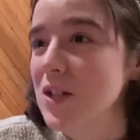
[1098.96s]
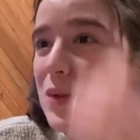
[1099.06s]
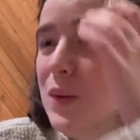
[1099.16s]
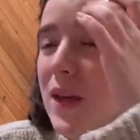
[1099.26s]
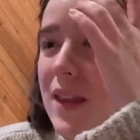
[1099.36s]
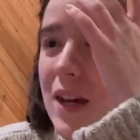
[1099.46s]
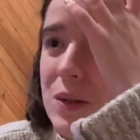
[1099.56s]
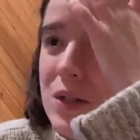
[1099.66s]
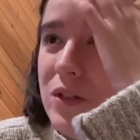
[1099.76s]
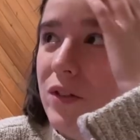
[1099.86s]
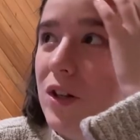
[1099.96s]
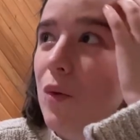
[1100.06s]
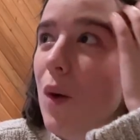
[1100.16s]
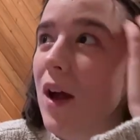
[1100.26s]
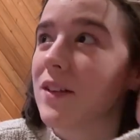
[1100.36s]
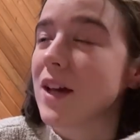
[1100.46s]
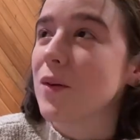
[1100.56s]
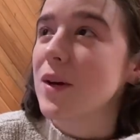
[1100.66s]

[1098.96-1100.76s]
to get that out to you for a while now